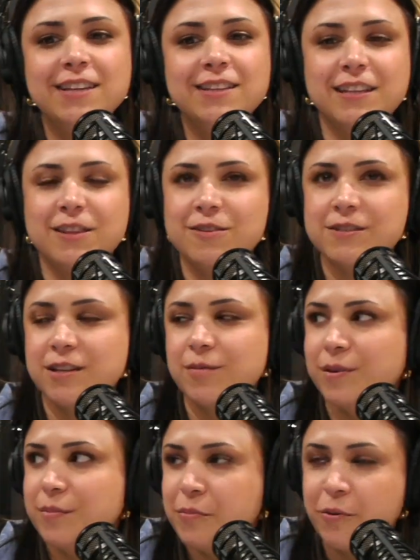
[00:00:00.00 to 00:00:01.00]
that there's going to
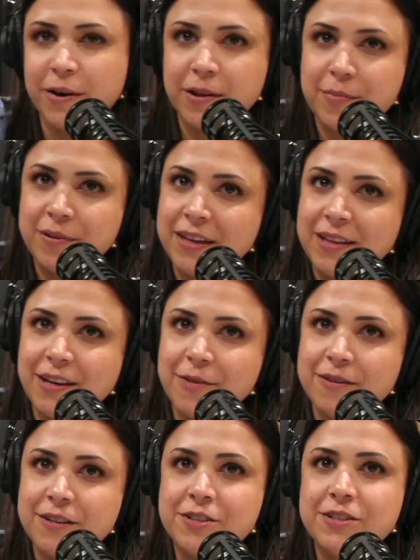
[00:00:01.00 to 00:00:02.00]
be boilerplate
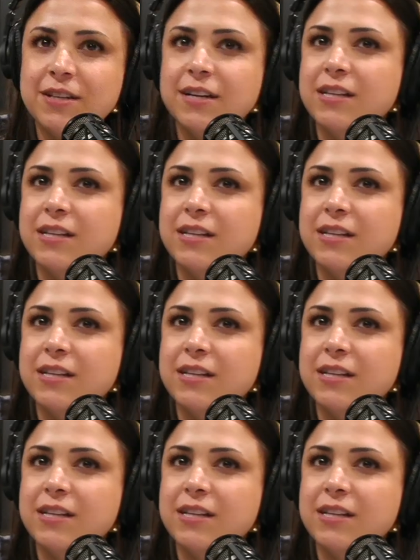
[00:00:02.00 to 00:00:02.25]
language.